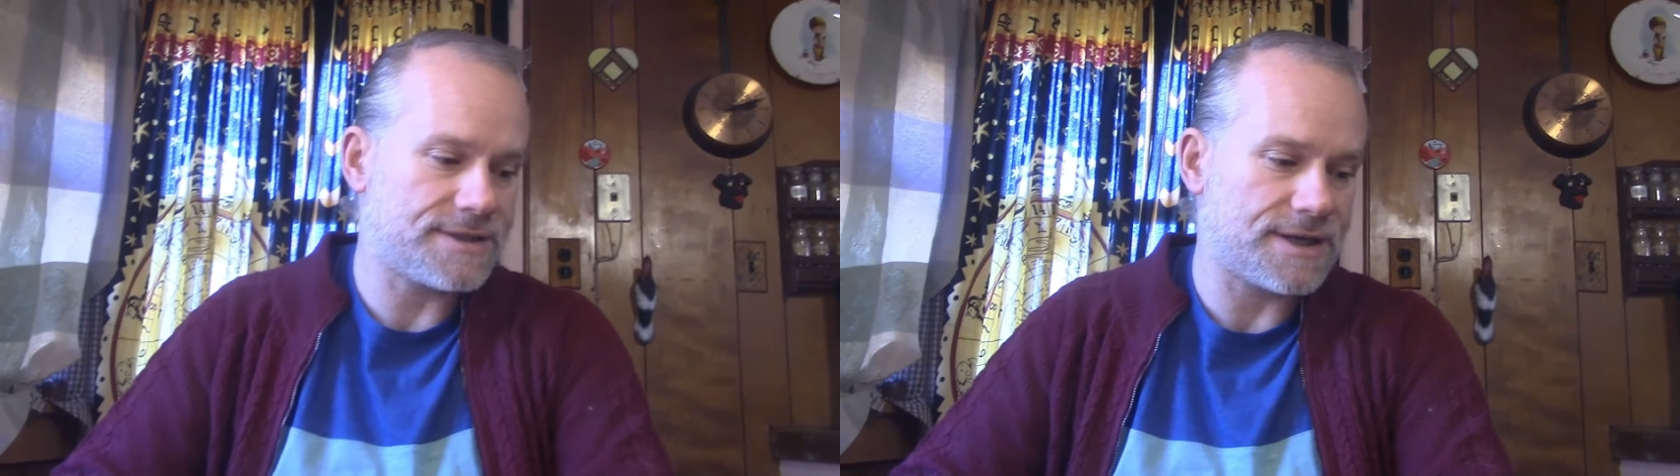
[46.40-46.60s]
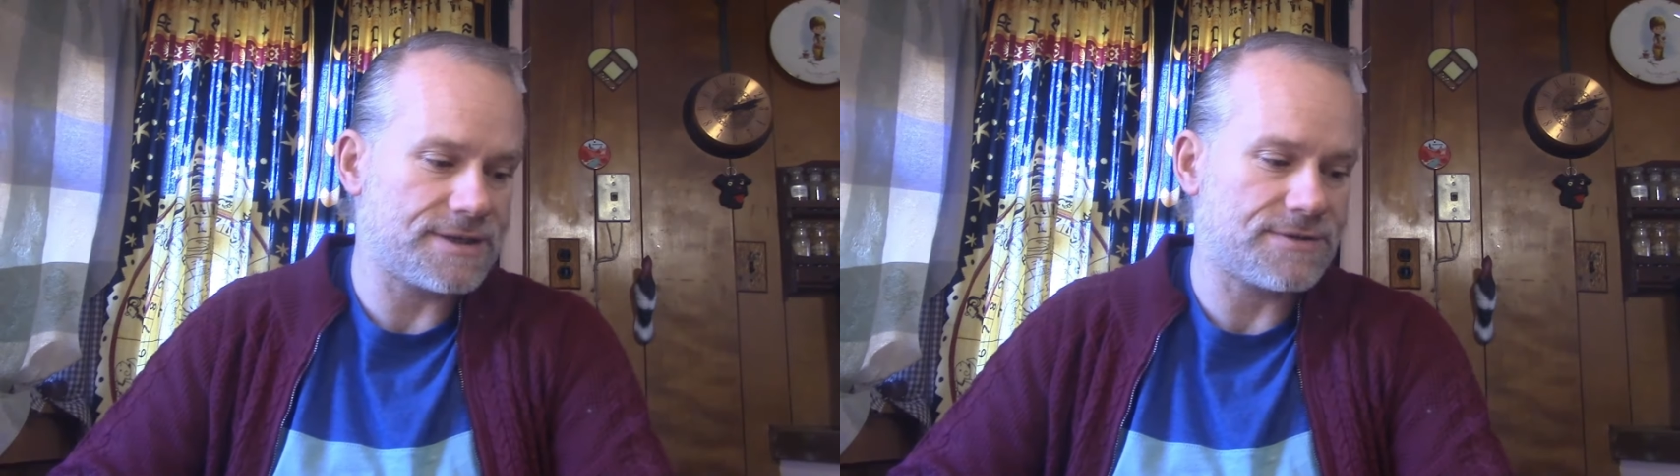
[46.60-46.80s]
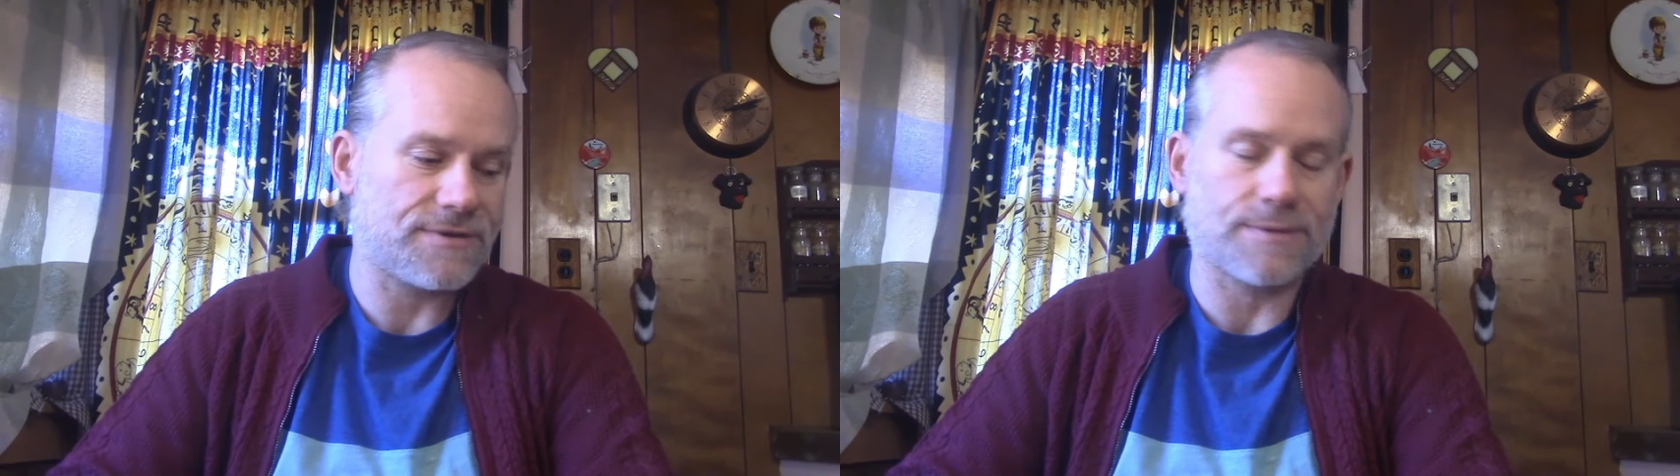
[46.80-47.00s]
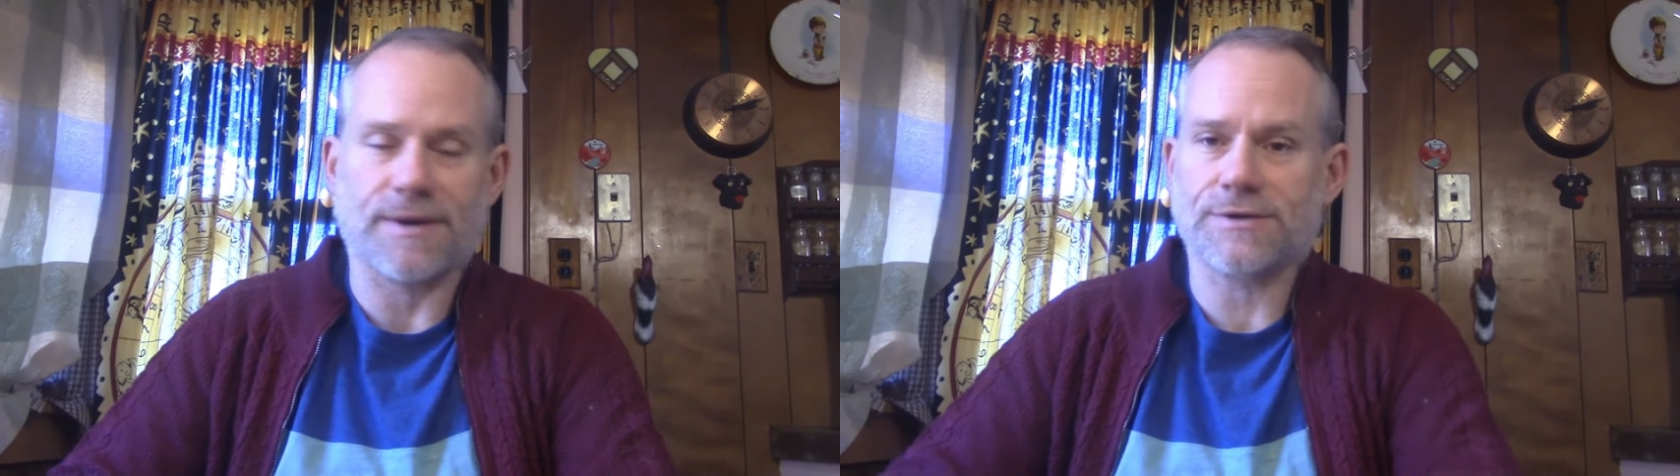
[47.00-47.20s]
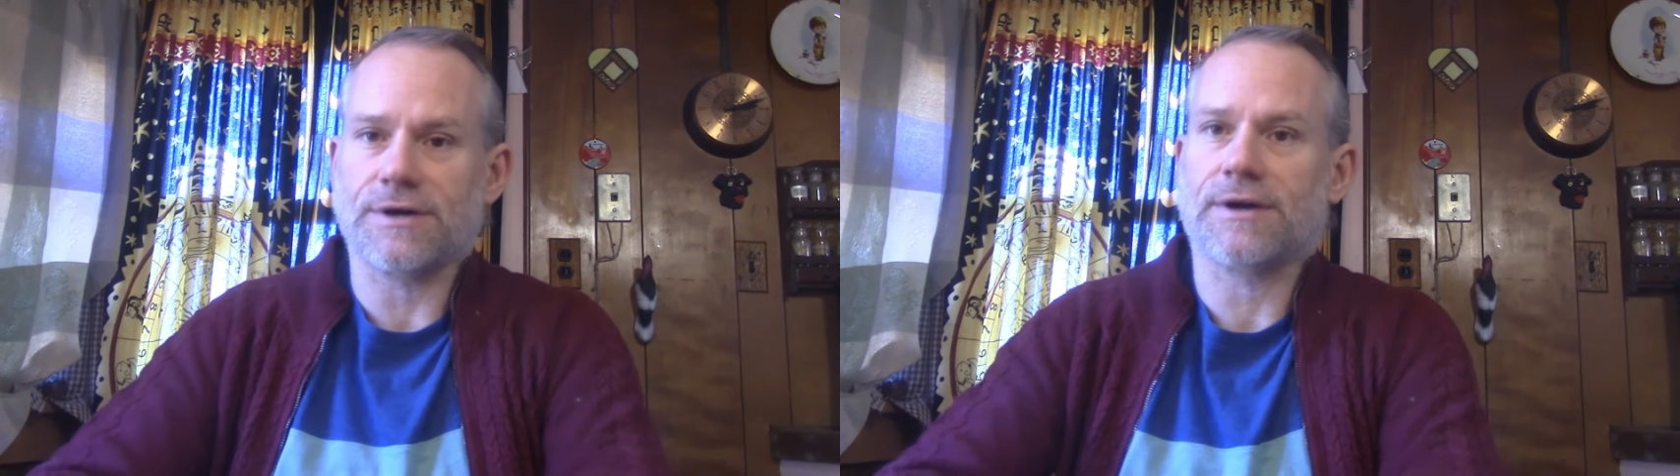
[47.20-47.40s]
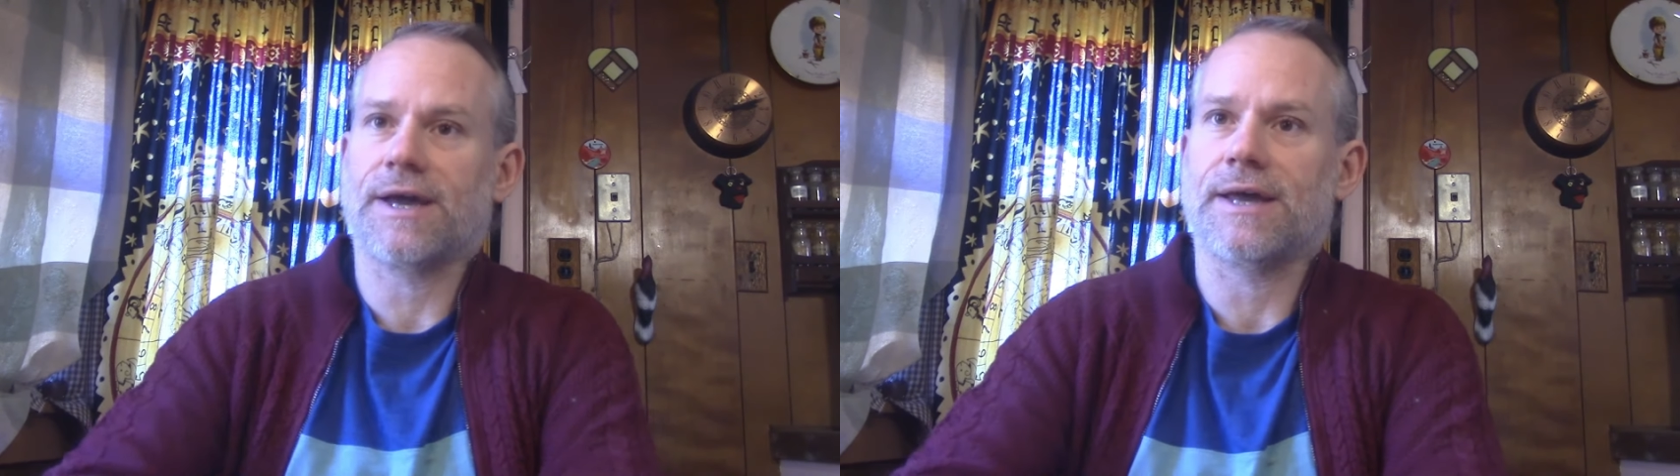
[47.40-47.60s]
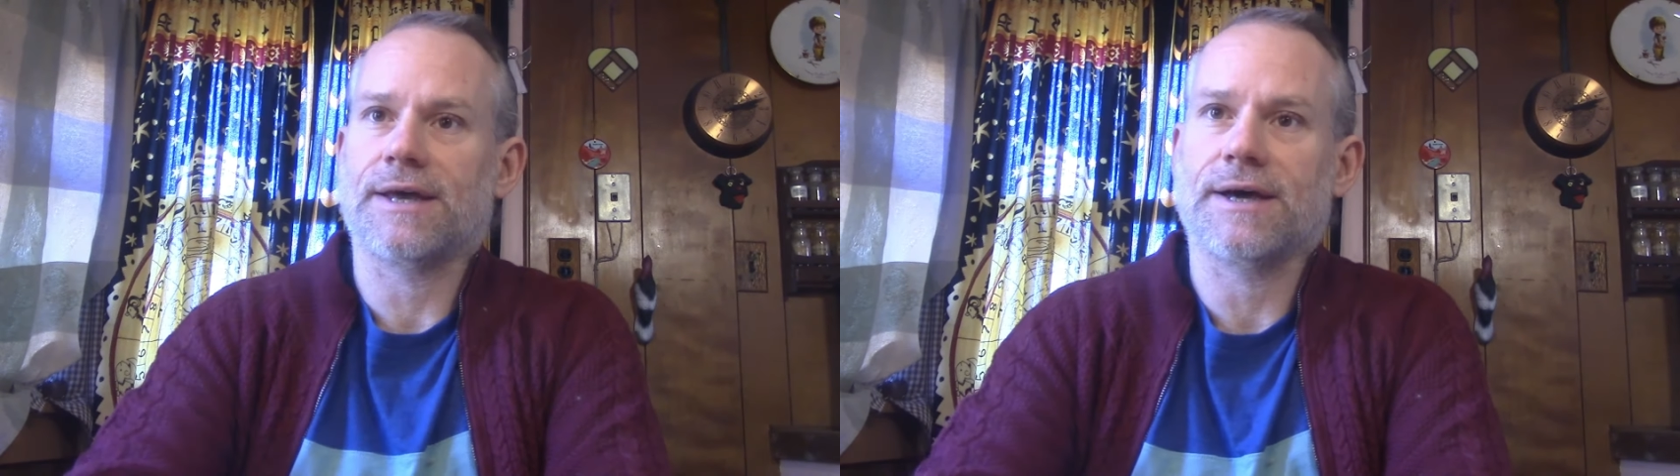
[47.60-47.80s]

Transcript: dice for the Major Arcana.